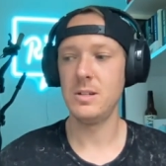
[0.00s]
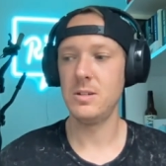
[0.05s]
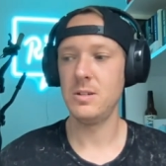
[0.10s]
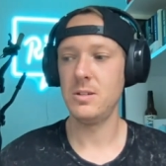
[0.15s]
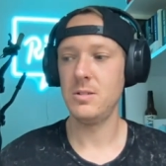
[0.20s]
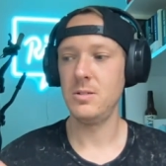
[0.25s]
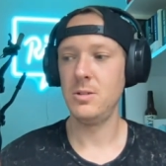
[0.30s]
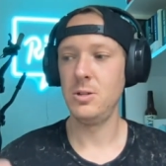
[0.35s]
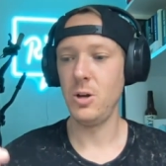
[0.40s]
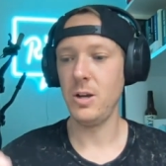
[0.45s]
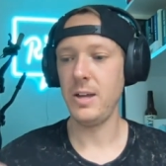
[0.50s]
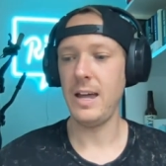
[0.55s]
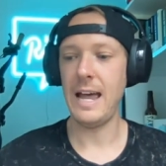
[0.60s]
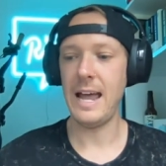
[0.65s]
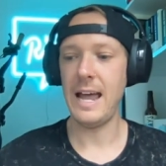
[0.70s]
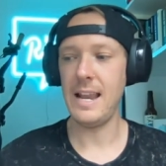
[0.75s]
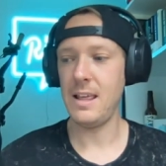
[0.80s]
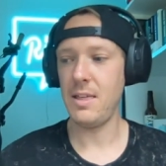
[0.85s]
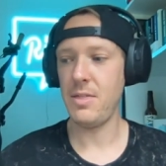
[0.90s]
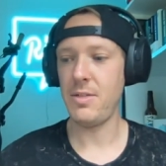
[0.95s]
look at
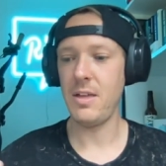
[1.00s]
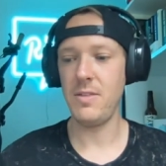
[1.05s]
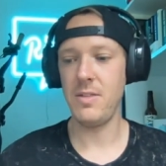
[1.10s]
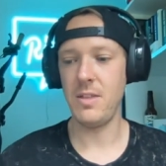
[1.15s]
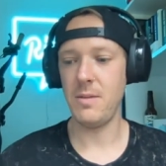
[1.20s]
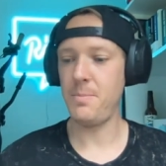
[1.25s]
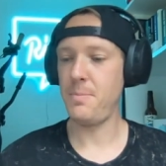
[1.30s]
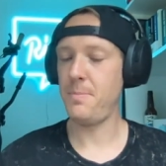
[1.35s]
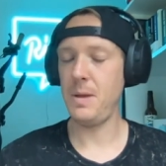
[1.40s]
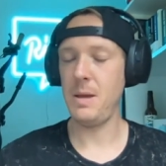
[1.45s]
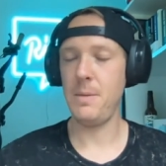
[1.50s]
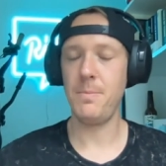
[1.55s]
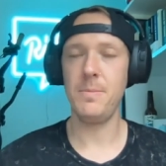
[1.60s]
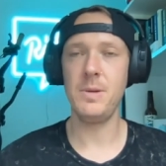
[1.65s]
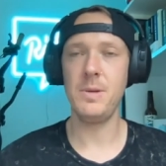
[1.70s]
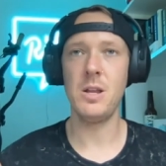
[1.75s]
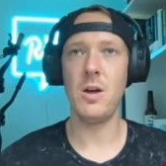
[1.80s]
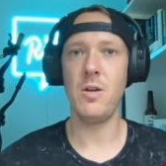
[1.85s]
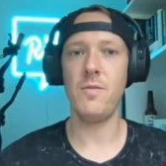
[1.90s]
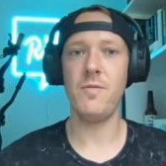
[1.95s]
anything that people,
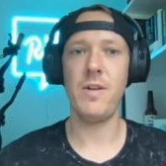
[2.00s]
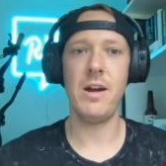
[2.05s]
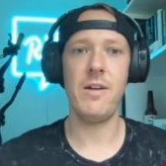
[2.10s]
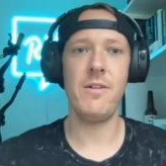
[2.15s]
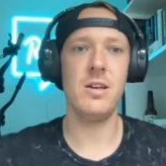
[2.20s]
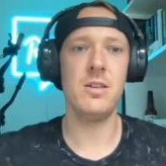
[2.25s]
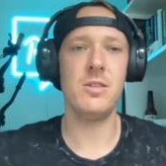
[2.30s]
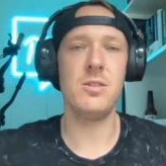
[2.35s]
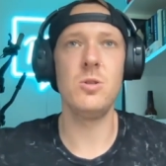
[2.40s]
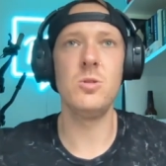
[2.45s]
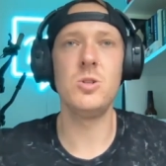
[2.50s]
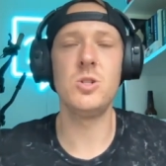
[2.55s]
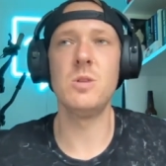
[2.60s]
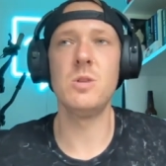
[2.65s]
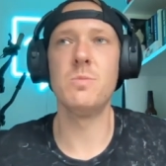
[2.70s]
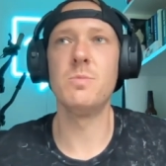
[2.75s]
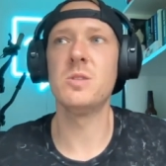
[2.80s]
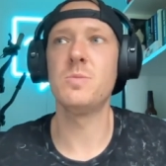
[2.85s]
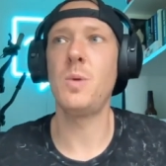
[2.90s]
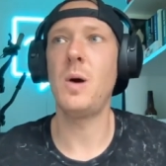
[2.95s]
you know, various
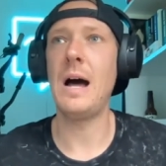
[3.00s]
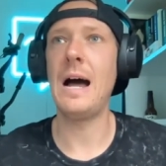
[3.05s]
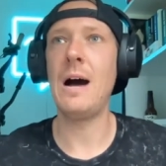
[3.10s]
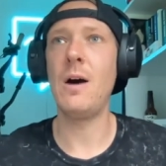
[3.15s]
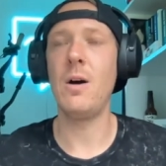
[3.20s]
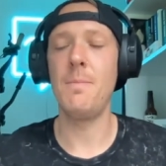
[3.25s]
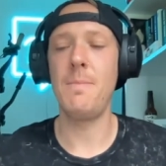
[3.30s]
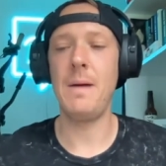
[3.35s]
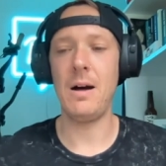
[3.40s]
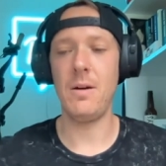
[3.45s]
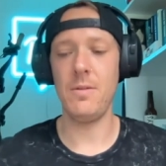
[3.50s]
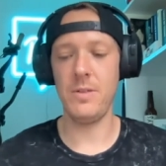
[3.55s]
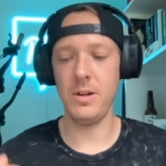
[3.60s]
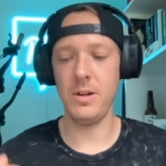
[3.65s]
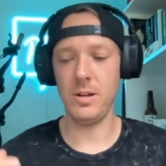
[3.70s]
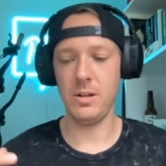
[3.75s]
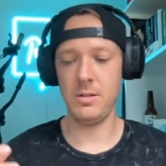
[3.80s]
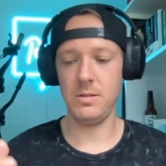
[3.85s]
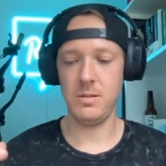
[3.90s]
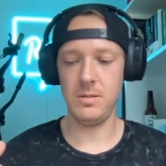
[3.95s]
YouTubers put out about the
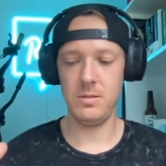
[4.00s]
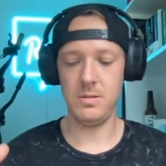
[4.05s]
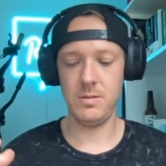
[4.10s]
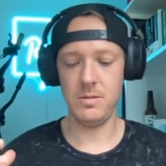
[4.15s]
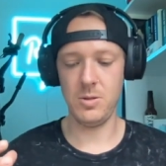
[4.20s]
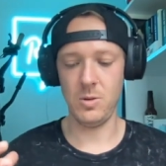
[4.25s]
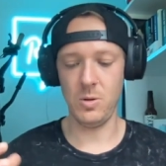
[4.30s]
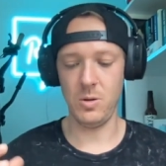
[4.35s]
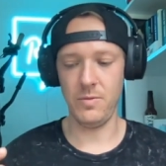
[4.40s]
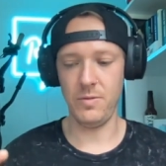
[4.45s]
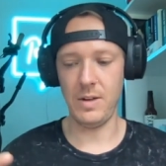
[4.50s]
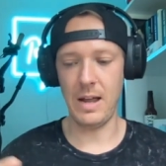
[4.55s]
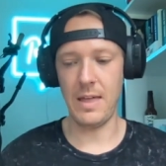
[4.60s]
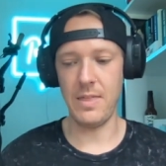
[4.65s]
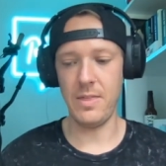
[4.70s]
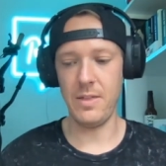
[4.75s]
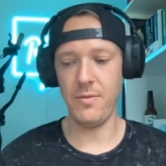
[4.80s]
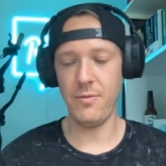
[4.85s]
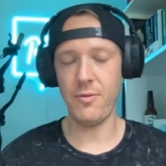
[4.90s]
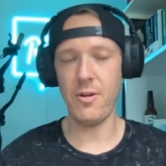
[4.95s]
sort of like
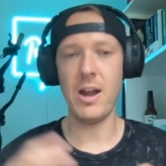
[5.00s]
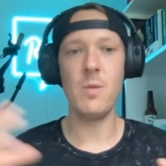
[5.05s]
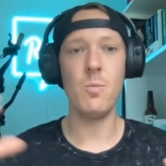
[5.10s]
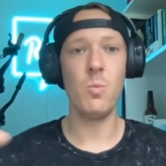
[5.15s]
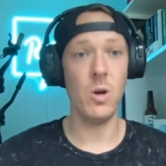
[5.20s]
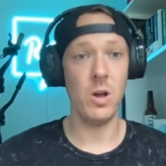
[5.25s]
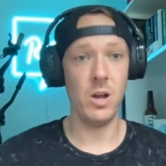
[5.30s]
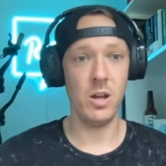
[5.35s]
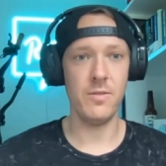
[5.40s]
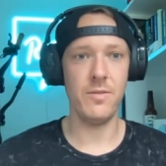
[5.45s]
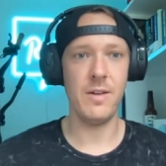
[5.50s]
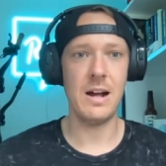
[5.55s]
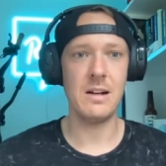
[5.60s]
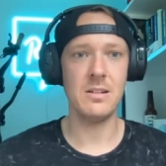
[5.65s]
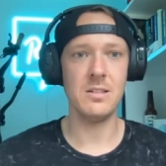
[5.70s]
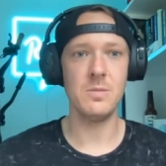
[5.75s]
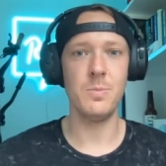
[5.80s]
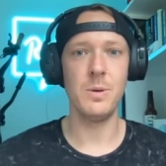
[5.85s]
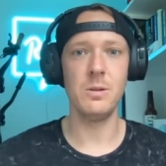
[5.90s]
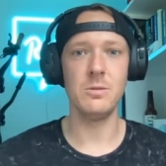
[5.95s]
the framework of how
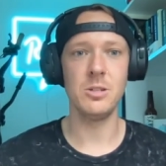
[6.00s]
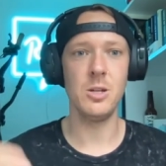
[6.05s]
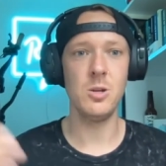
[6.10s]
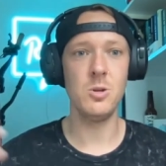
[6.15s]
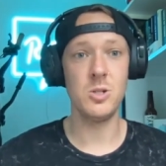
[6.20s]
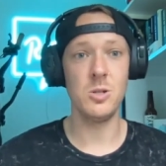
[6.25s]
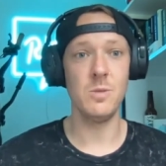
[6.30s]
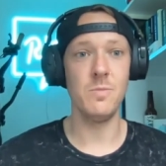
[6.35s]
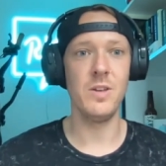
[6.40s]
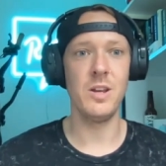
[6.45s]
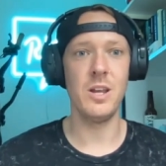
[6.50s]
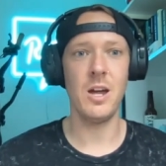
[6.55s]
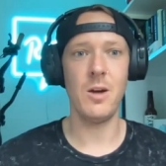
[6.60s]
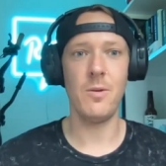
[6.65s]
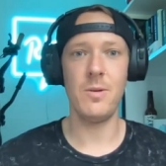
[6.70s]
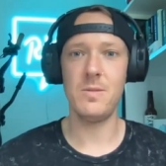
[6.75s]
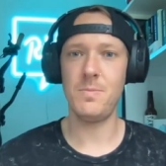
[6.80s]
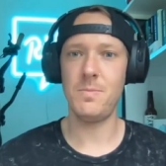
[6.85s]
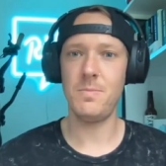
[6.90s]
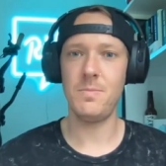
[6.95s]
to build a YouTube video.
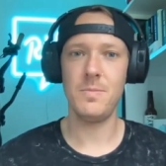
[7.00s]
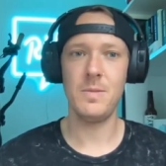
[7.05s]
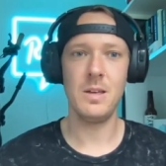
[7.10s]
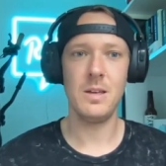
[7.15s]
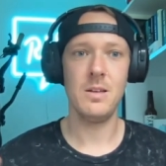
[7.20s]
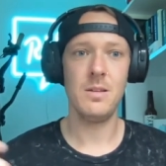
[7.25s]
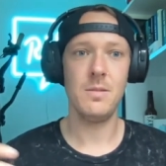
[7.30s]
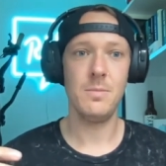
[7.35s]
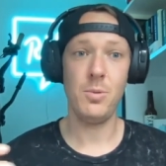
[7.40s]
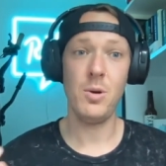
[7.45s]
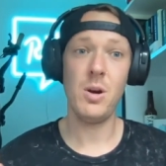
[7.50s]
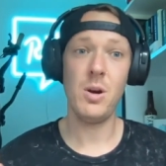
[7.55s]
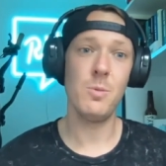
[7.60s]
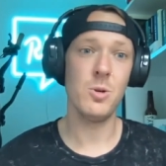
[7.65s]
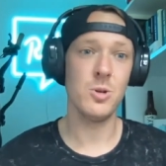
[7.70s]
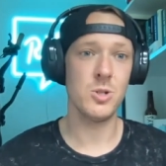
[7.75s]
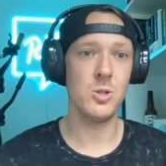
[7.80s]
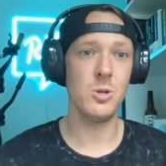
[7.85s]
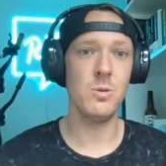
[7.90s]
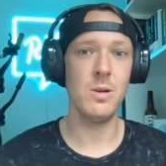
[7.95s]
He's pretty
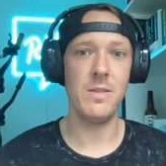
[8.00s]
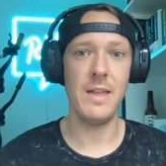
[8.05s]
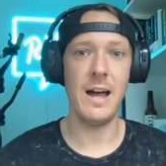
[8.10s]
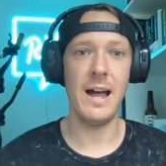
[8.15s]
much doing that